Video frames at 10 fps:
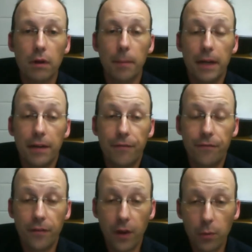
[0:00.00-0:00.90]
I mean,
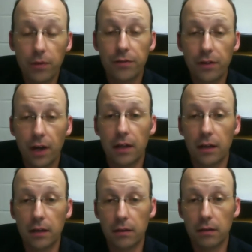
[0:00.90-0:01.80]
if I were designing
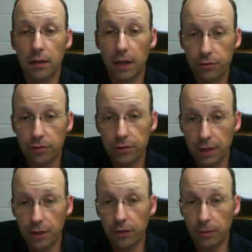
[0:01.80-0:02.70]
a electrical
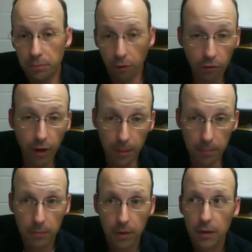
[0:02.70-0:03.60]
engineering program,
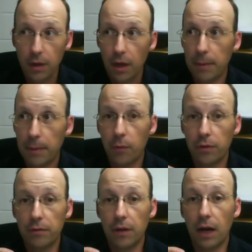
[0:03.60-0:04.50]
I mean,
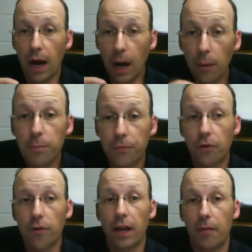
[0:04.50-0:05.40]
I would
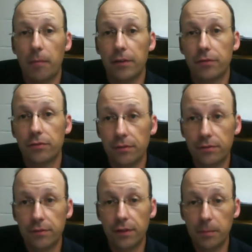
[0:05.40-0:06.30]
prefer to have my
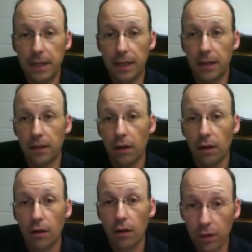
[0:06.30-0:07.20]
students in the beginning
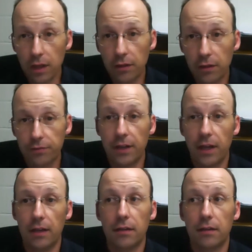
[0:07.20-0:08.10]
really
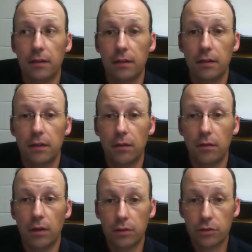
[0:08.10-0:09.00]
understand, you know,
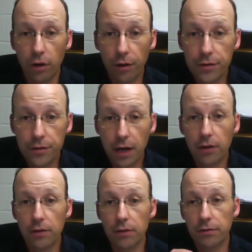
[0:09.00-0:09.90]
charge
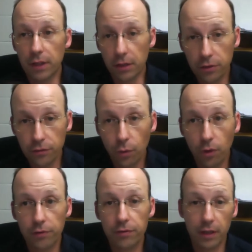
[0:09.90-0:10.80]
carriers, electric
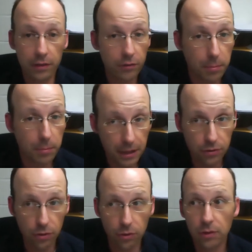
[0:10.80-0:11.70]
force, electric
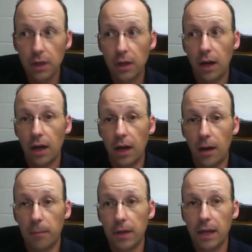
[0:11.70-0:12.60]
potential. And
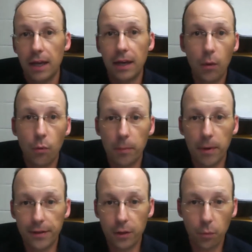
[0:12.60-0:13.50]
not worry
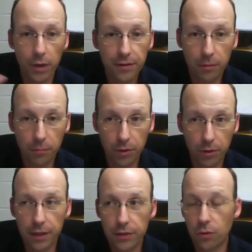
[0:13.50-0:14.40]
about the Wheatstone
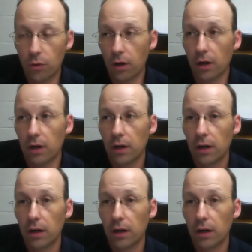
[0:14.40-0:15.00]
Bridge or